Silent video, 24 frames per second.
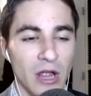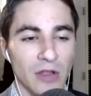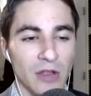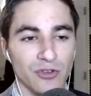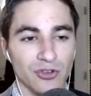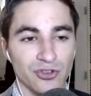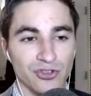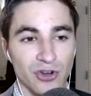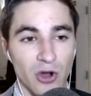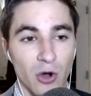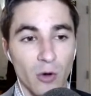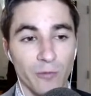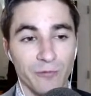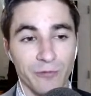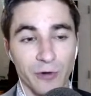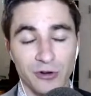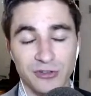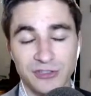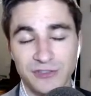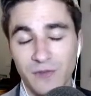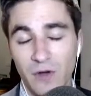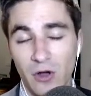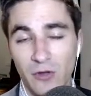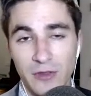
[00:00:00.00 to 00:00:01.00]
to show,
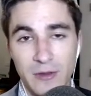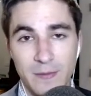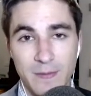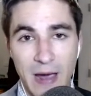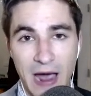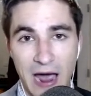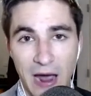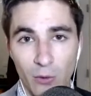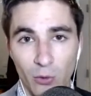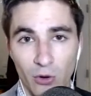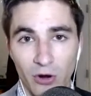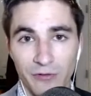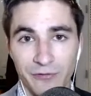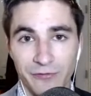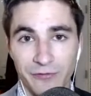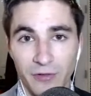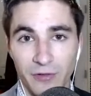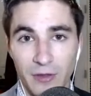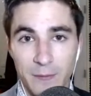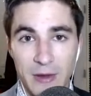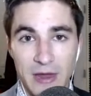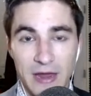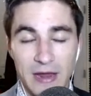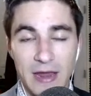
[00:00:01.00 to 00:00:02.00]
first of all, the power of
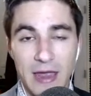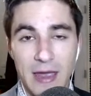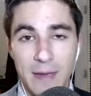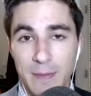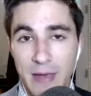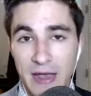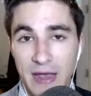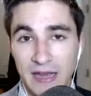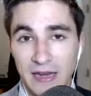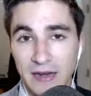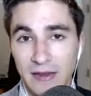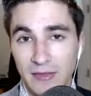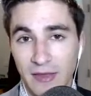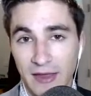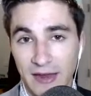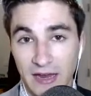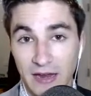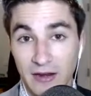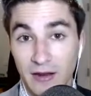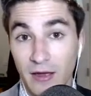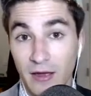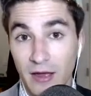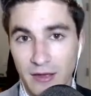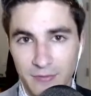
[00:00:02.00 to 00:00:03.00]
flipping and make it like
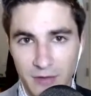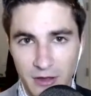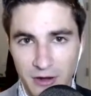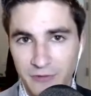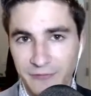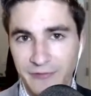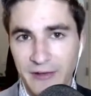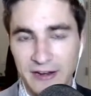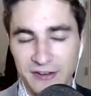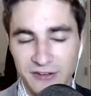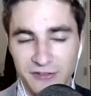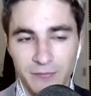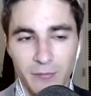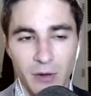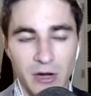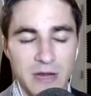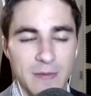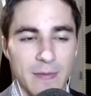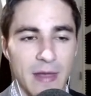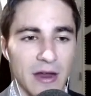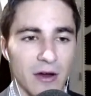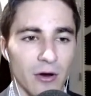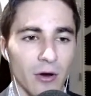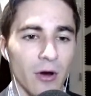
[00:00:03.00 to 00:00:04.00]
an effective
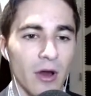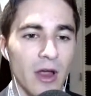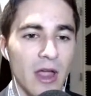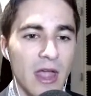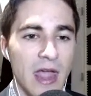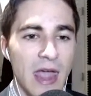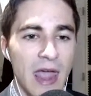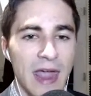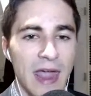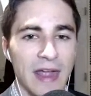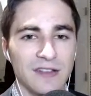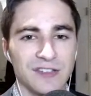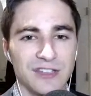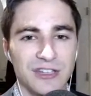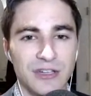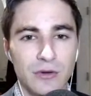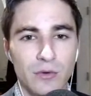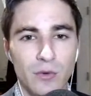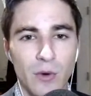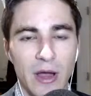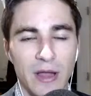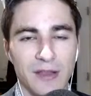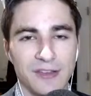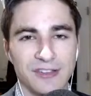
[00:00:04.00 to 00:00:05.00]
moneymaker, and
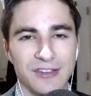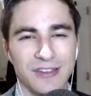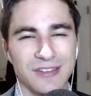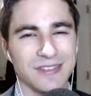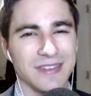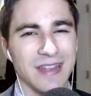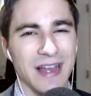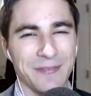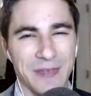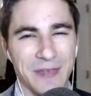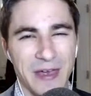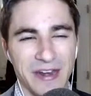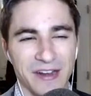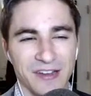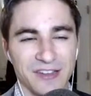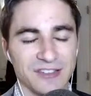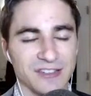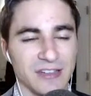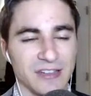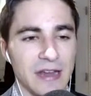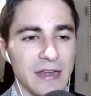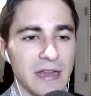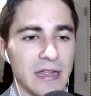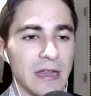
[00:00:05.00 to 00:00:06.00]
two, it's just not that
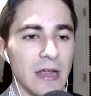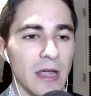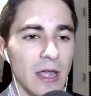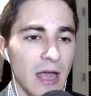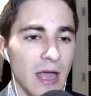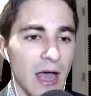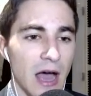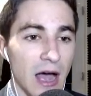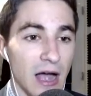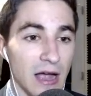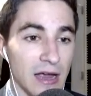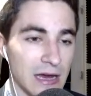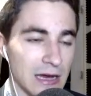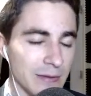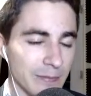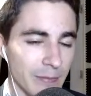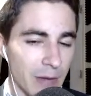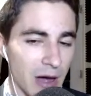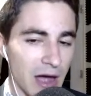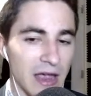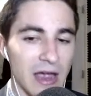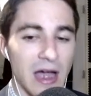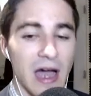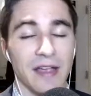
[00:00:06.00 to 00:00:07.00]
exciting in
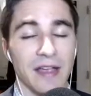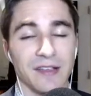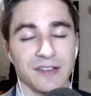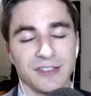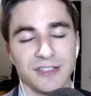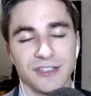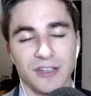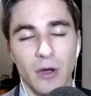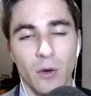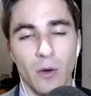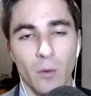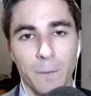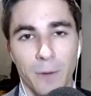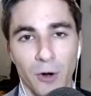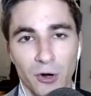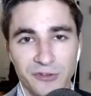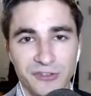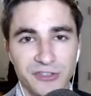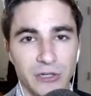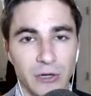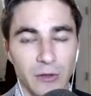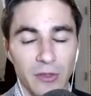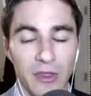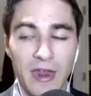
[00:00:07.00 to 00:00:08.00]
my eyes. So
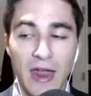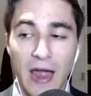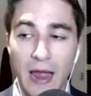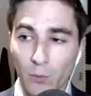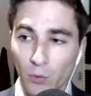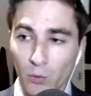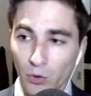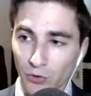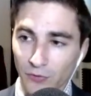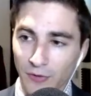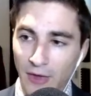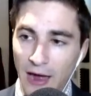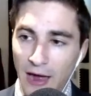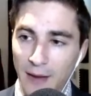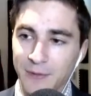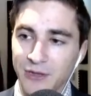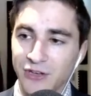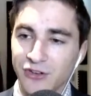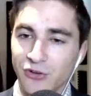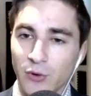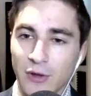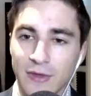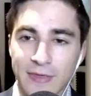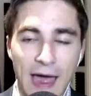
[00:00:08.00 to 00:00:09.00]
personally, I will not be
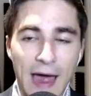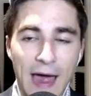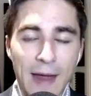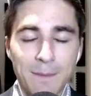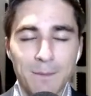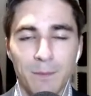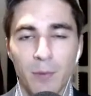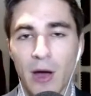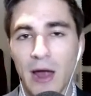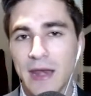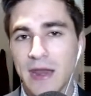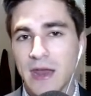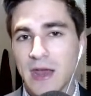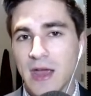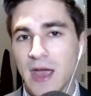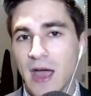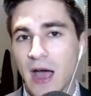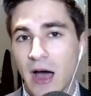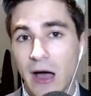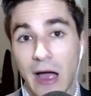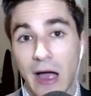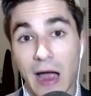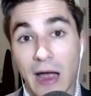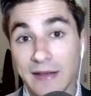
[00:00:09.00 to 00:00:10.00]
doing that, but
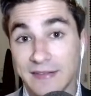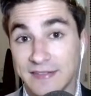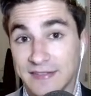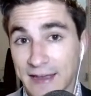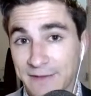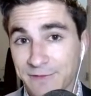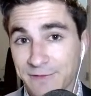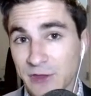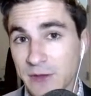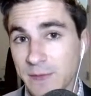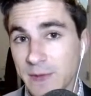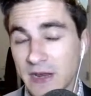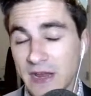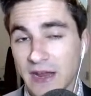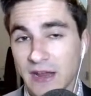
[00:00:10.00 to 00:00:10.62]
it's definitely been a